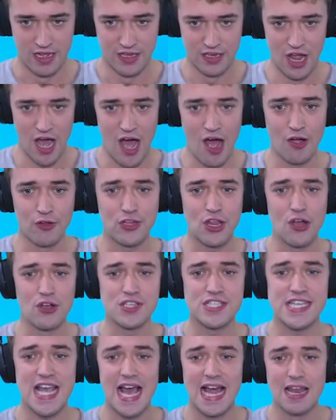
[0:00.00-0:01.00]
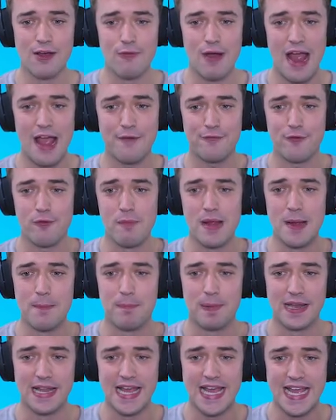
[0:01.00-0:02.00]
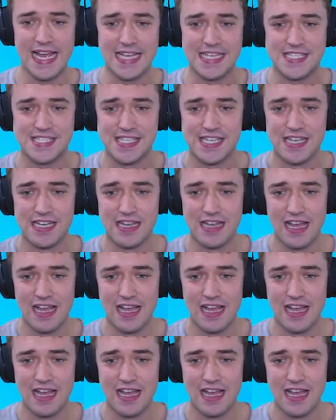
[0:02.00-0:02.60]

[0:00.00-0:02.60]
No, don't away for me, please.